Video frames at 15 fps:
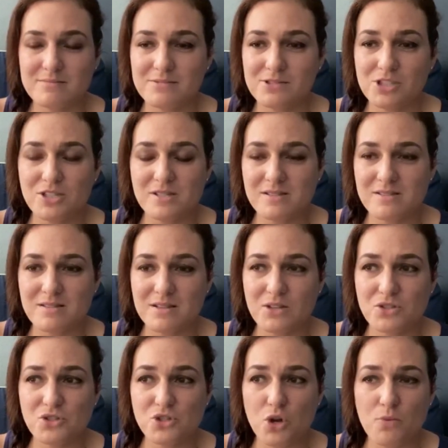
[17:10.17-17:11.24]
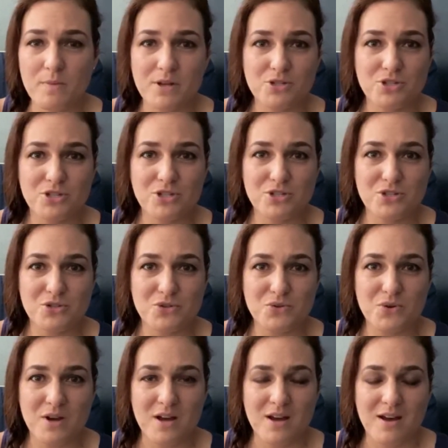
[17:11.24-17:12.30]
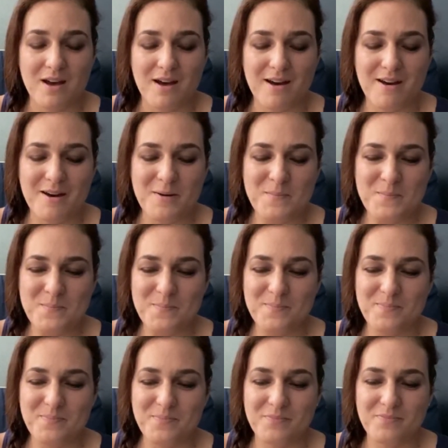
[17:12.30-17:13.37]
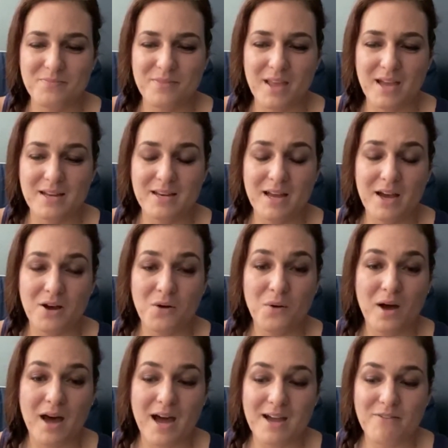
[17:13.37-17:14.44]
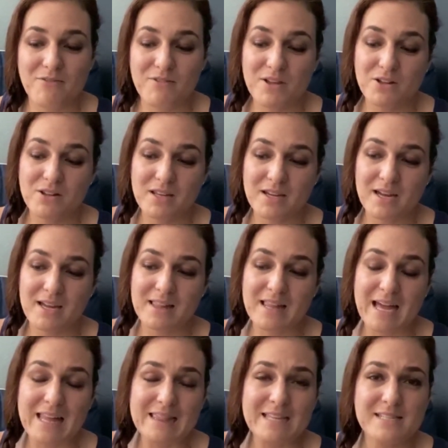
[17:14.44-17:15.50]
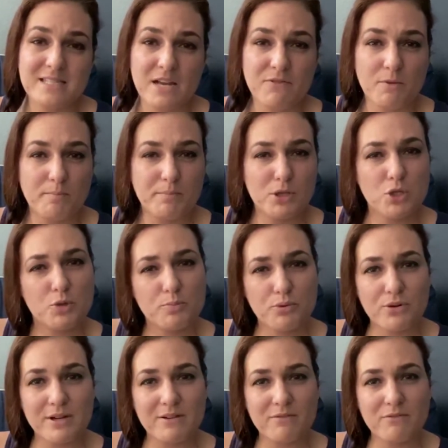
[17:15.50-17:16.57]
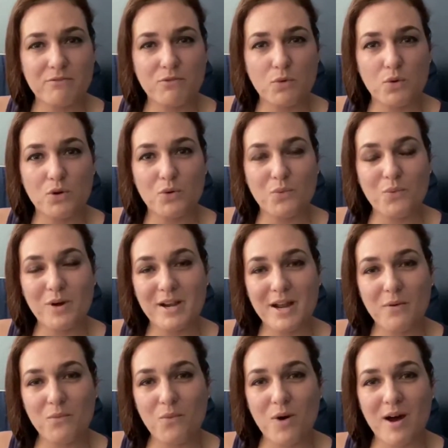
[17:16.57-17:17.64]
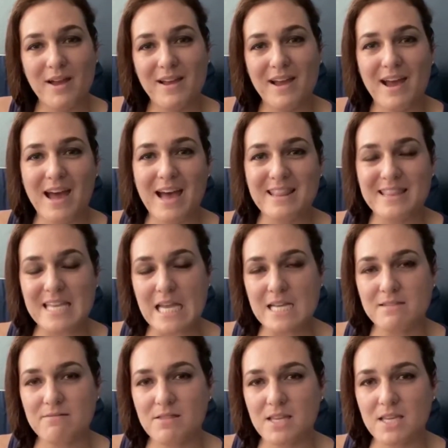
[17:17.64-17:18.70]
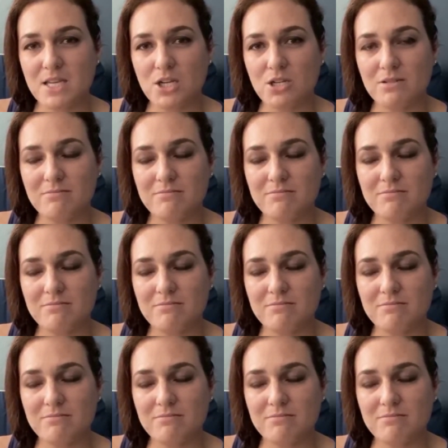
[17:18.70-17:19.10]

Just there's so much to do. And now I feel like I at least have a blueprint for what I want at the end of the year.